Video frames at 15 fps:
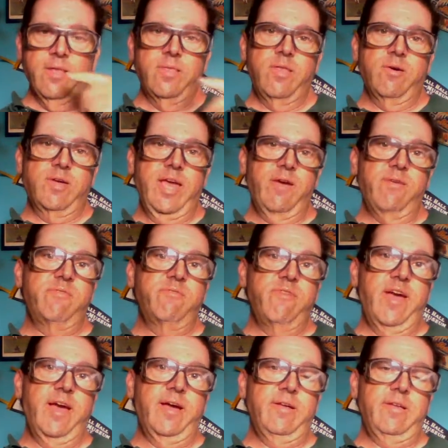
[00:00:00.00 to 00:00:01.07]
Now, Cary
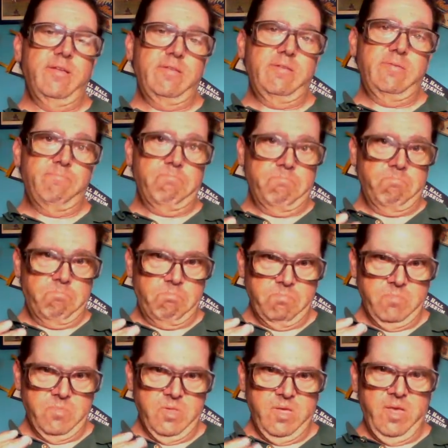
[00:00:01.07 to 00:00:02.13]
Grant,
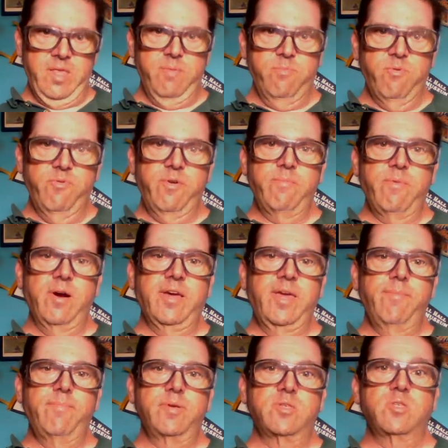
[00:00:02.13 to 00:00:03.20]
in the movie
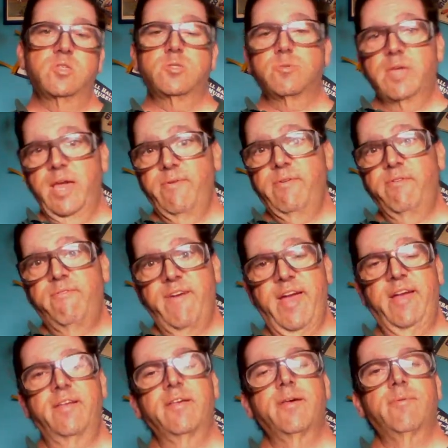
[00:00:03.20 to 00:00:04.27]
Monkey Business, Cary
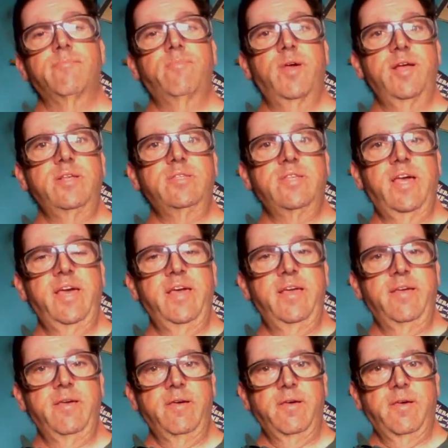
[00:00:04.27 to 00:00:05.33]
Grant plays
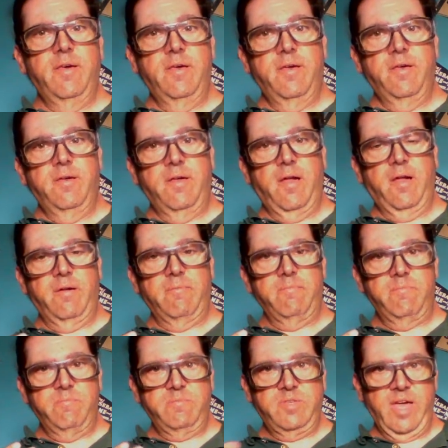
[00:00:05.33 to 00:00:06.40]
a
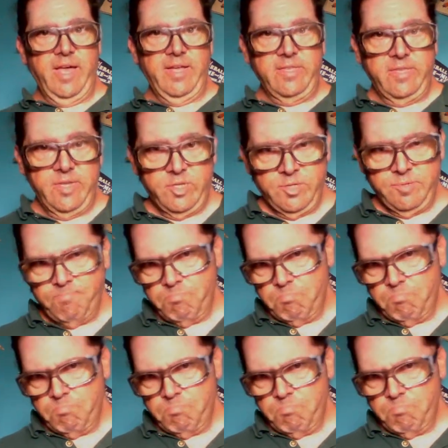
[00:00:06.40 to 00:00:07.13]
scientist